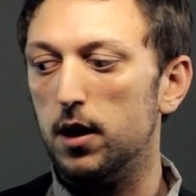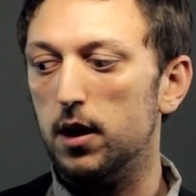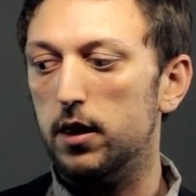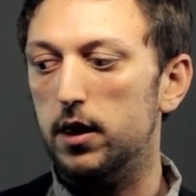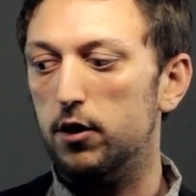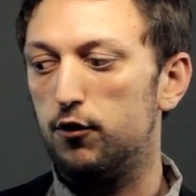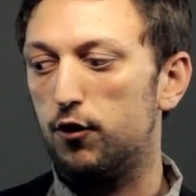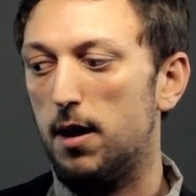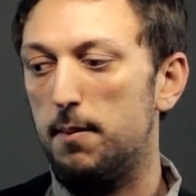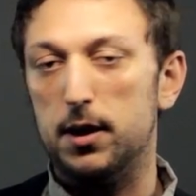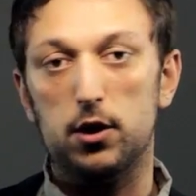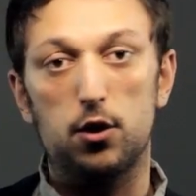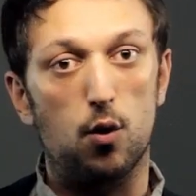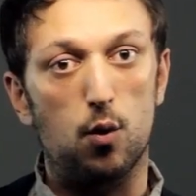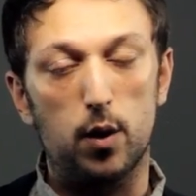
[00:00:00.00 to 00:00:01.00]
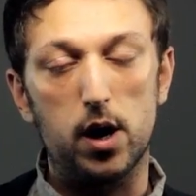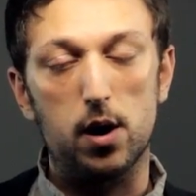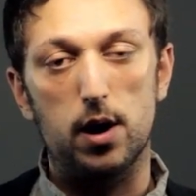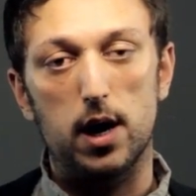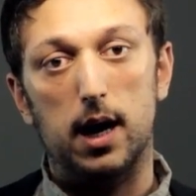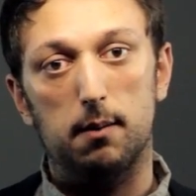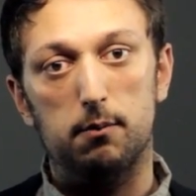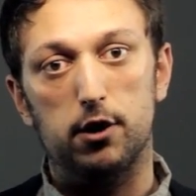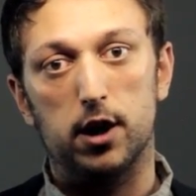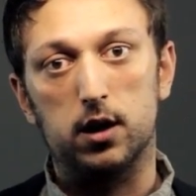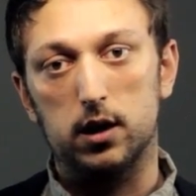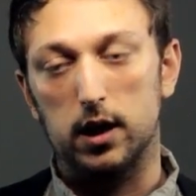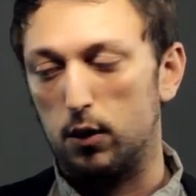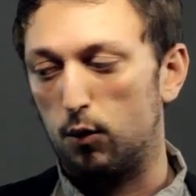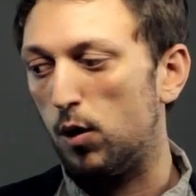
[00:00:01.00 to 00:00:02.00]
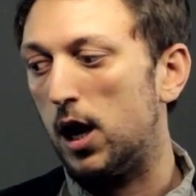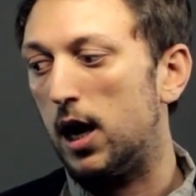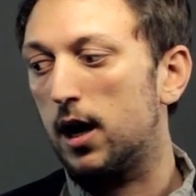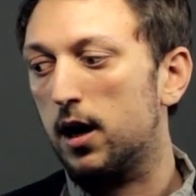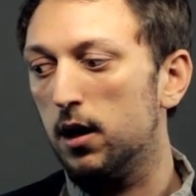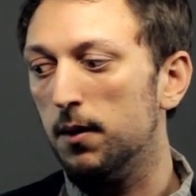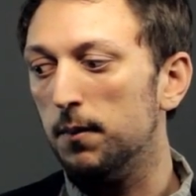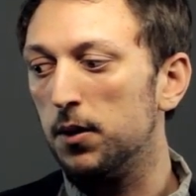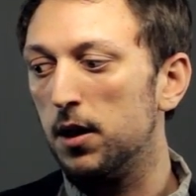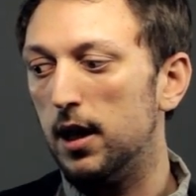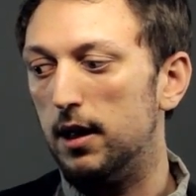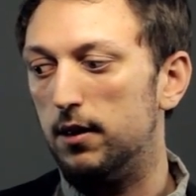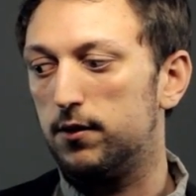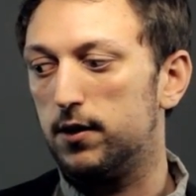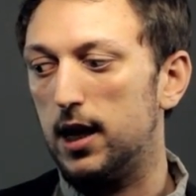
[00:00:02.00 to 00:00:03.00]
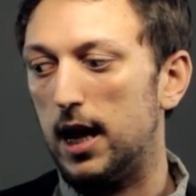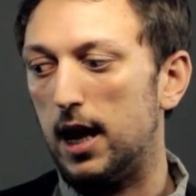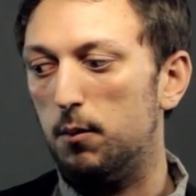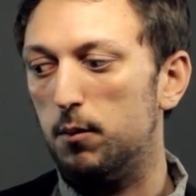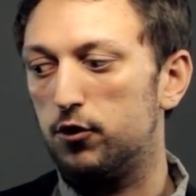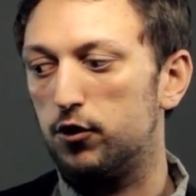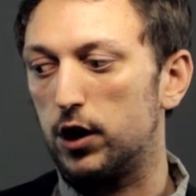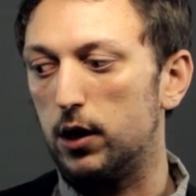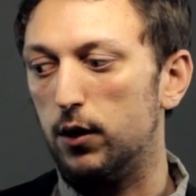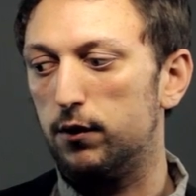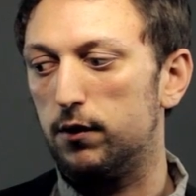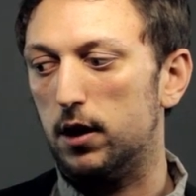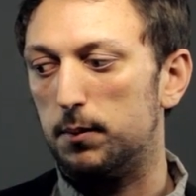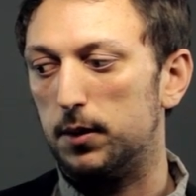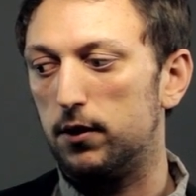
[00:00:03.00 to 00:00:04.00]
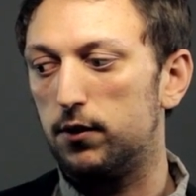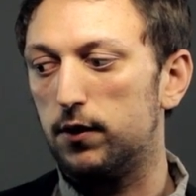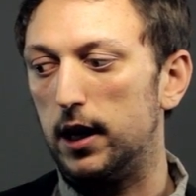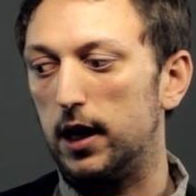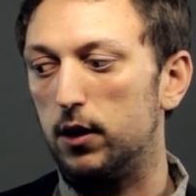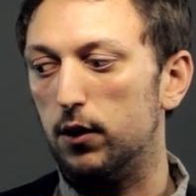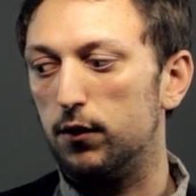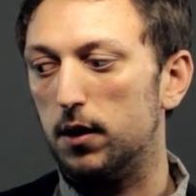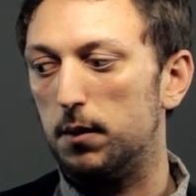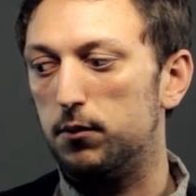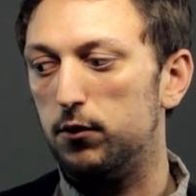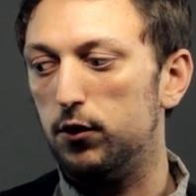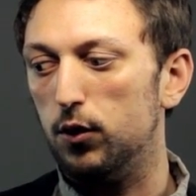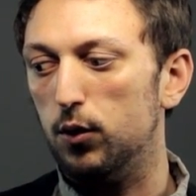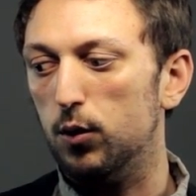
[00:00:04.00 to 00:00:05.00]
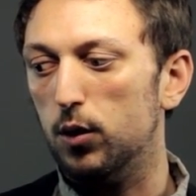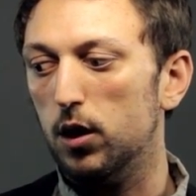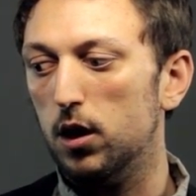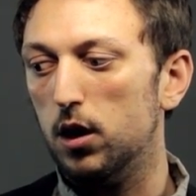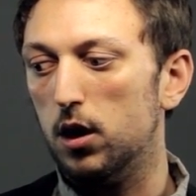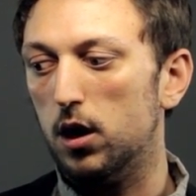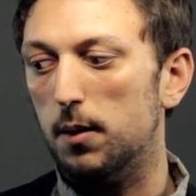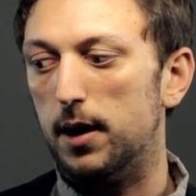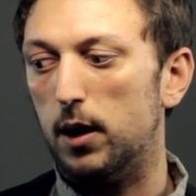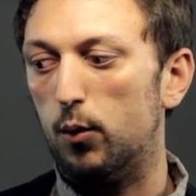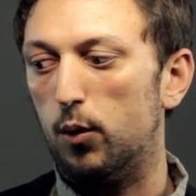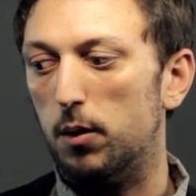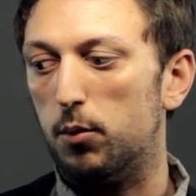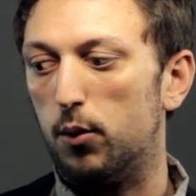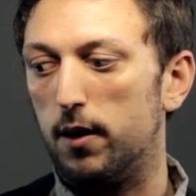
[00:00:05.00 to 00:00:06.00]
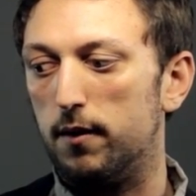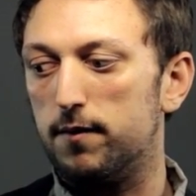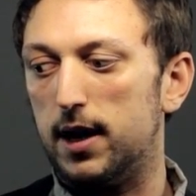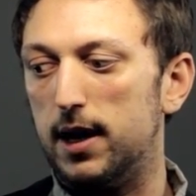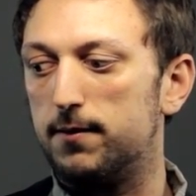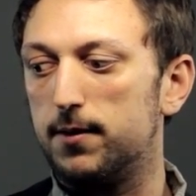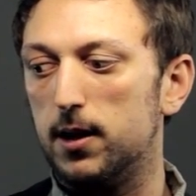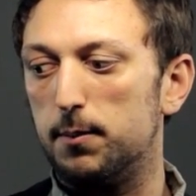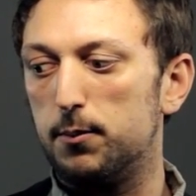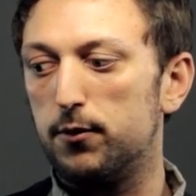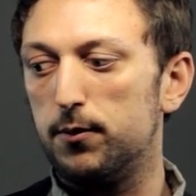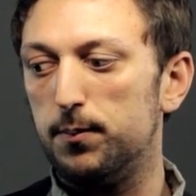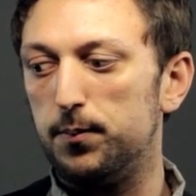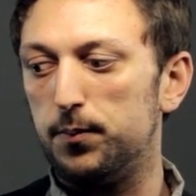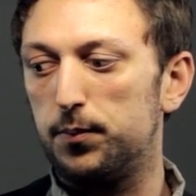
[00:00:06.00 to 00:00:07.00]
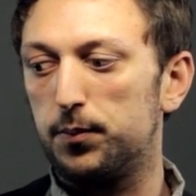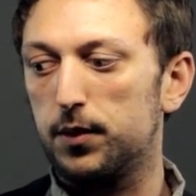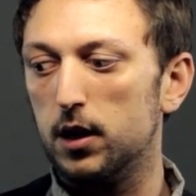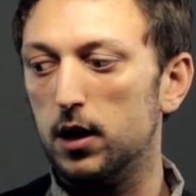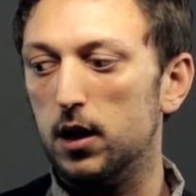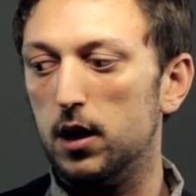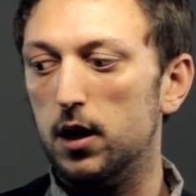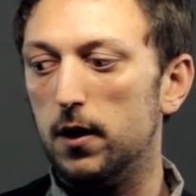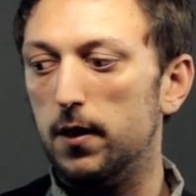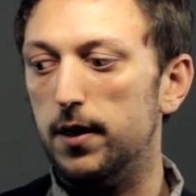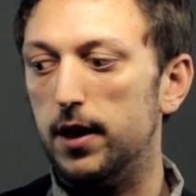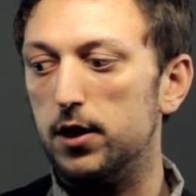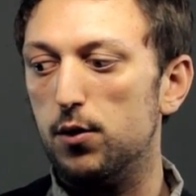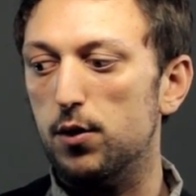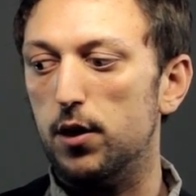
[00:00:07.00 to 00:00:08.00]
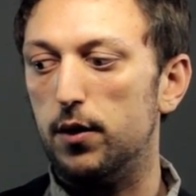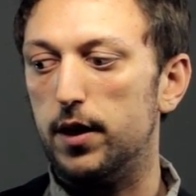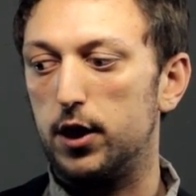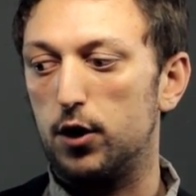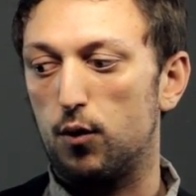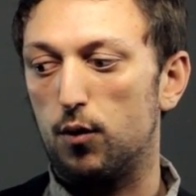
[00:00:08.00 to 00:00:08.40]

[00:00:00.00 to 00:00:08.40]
then drop in your weird object, like a rock, and see how much it goes up. Let's say it goes up to about 1.5 cups. Then you know that your